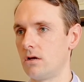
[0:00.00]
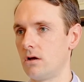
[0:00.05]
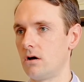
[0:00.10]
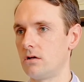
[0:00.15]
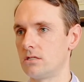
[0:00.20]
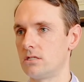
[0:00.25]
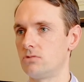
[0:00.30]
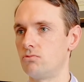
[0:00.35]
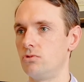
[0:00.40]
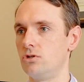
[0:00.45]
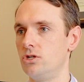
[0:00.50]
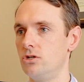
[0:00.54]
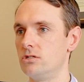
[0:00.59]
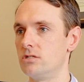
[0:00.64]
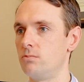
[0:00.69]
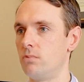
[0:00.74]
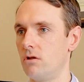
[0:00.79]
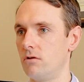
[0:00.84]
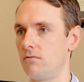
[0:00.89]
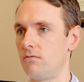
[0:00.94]
causes
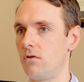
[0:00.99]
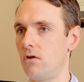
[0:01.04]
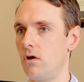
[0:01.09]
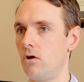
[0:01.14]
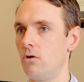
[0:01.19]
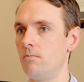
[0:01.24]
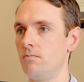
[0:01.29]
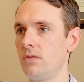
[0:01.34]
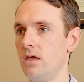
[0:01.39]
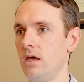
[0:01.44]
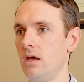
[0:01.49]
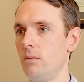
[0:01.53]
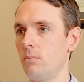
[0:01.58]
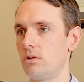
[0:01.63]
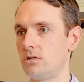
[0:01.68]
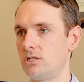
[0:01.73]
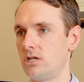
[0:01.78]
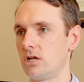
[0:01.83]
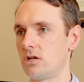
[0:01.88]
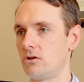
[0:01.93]
reduced blood flow,
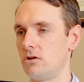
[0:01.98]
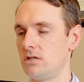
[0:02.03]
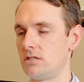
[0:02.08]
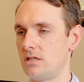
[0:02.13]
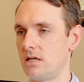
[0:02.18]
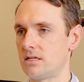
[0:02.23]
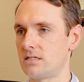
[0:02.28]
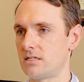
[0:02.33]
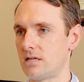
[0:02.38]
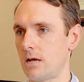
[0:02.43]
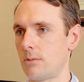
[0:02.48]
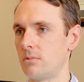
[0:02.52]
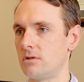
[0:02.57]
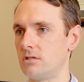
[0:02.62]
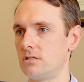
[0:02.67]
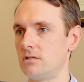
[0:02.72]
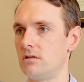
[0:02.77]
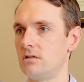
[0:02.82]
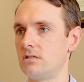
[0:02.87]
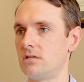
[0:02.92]
particularly to that
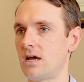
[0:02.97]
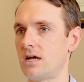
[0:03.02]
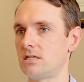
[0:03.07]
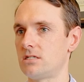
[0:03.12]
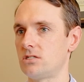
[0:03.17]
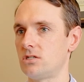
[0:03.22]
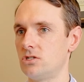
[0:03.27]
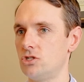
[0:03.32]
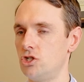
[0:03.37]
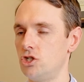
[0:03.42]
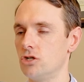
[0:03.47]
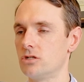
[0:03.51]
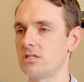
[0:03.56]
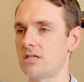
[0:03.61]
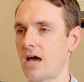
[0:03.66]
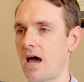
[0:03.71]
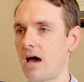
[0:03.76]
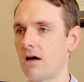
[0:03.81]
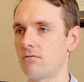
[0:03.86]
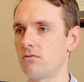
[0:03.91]
segment of the intestine just
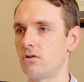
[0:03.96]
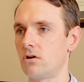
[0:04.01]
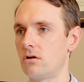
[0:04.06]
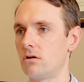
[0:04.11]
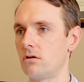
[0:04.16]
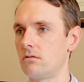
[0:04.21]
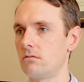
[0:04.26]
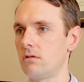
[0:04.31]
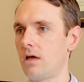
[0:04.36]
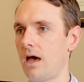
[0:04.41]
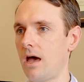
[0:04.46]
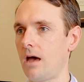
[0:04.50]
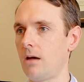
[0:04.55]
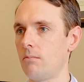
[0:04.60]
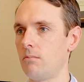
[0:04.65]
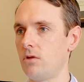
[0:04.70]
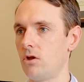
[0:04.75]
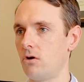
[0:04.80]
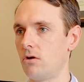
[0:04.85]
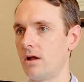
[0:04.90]
after
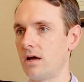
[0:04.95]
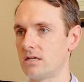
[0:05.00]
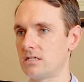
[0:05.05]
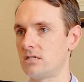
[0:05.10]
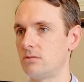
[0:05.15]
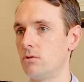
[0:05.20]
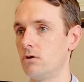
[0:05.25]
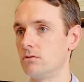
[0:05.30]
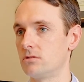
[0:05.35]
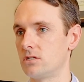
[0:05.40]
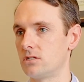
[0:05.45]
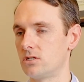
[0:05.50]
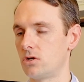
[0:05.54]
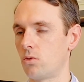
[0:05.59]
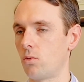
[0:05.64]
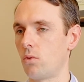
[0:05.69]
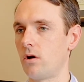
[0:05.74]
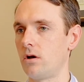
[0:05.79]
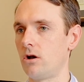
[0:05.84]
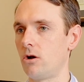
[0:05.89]
your anastomosis ulcers, or
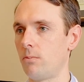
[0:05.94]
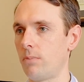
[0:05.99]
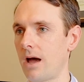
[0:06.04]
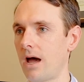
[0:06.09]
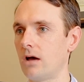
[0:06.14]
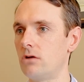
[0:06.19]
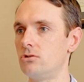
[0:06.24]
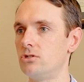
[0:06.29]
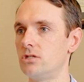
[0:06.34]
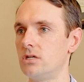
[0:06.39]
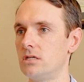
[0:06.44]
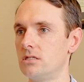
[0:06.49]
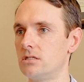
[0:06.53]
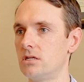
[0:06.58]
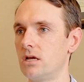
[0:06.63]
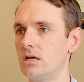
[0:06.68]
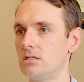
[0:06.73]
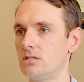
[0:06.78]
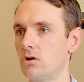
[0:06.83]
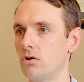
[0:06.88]
where your pouch
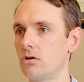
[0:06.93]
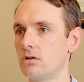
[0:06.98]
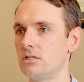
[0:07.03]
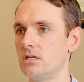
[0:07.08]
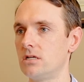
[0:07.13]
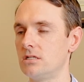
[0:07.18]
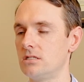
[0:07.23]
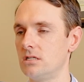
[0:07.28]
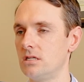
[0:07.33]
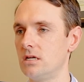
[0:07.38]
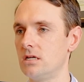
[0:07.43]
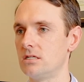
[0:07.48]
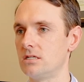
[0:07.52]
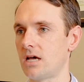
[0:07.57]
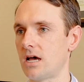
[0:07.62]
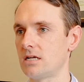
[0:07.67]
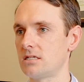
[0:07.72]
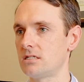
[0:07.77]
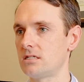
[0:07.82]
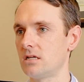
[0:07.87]
is hooked into the
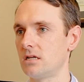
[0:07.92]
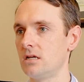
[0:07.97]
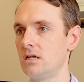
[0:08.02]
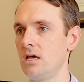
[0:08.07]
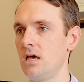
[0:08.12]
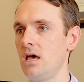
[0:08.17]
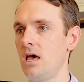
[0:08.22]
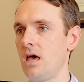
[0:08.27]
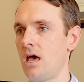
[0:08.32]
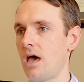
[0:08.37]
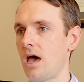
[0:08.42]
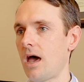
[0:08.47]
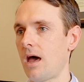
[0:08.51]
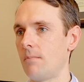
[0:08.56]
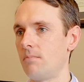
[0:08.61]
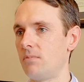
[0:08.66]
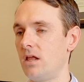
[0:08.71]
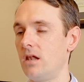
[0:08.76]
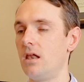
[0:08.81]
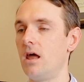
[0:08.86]
intestine.
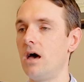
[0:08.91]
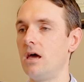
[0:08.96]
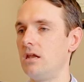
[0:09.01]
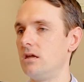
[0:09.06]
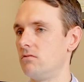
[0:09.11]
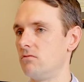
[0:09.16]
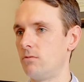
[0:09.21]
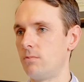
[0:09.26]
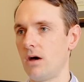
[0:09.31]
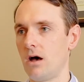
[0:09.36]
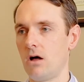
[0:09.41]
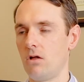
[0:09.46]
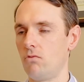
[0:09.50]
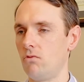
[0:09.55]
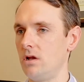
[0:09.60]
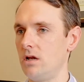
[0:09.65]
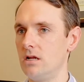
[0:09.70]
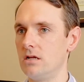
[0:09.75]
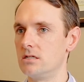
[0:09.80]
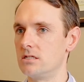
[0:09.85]
And the lining of the bowel
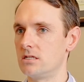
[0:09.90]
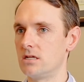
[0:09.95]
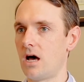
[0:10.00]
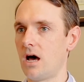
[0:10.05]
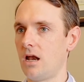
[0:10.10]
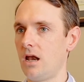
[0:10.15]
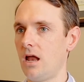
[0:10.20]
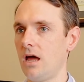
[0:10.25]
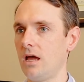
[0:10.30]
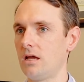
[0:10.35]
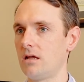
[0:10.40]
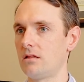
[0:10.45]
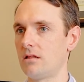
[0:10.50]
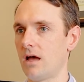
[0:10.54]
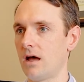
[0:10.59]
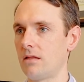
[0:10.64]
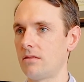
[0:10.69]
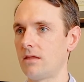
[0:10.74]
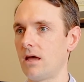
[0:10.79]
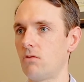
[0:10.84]
really does not like
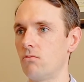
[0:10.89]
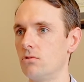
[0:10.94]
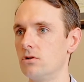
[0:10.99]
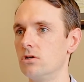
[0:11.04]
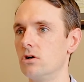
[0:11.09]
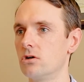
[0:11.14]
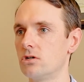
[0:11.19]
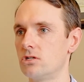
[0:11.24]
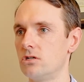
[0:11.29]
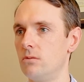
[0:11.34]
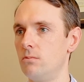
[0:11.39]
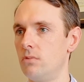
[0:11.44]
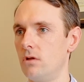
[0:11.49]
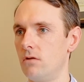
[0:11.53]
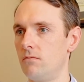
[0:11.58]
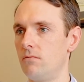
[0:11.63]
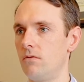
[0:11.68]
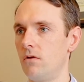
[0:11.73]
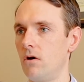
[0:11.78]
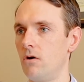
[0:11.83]
that reduction in
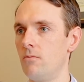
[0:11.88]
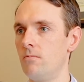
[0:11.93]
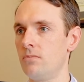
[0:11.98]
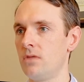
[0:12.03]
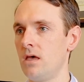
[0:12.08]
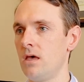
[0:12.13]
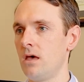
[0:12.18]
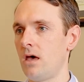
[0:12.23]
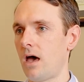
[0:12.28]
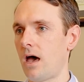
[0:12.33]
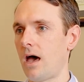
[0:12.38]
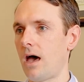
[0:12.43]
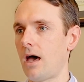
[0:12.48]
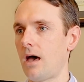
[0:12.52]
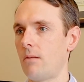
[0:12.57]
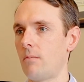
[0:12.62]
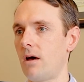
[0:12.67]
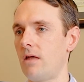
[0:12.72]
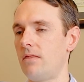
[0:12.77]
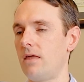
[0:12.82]
blood flow.
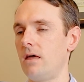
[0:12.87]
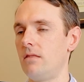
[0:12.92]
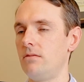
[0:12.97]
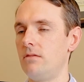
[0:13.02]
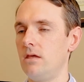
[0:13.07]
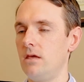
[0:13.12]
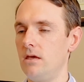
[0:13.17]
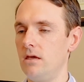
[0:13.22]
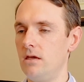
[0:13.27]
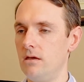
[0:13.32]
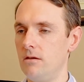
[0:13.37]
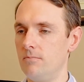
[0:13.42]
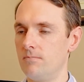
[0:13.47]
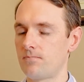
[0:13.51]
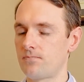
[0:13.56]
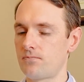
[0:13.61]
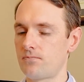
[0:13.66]
And then the